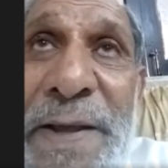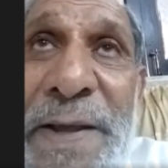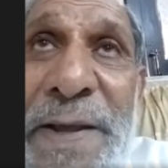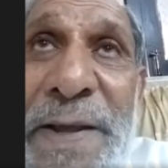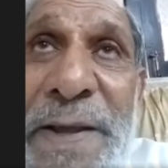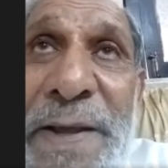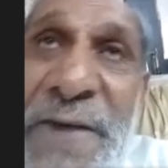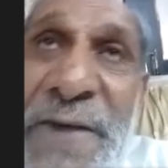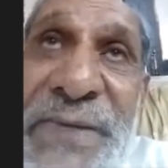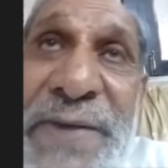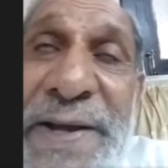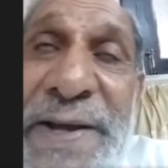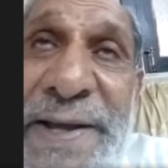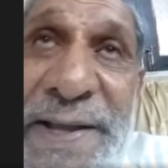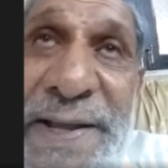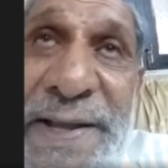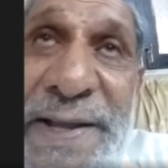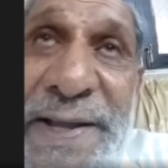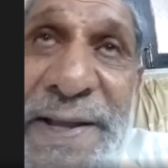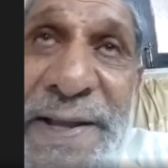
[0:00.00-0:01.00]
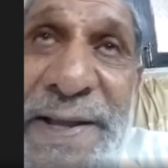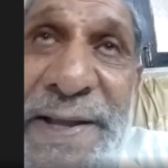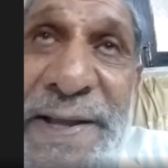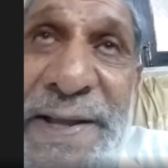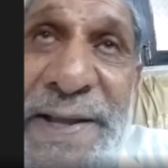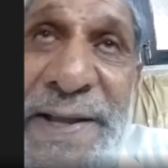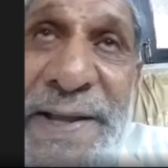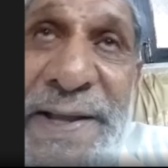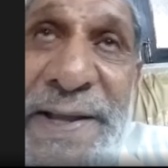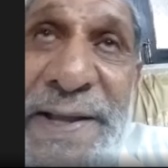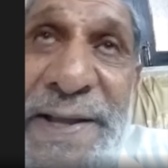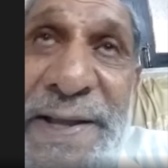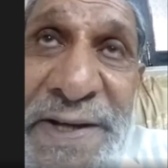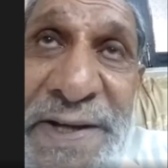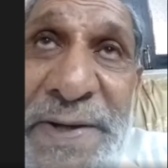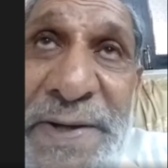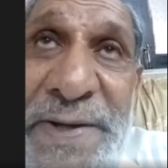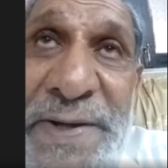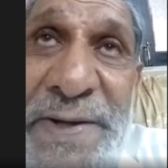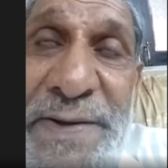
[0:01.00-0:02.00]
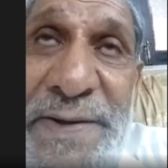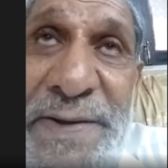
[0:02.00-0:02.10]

having iron deficiency anemia,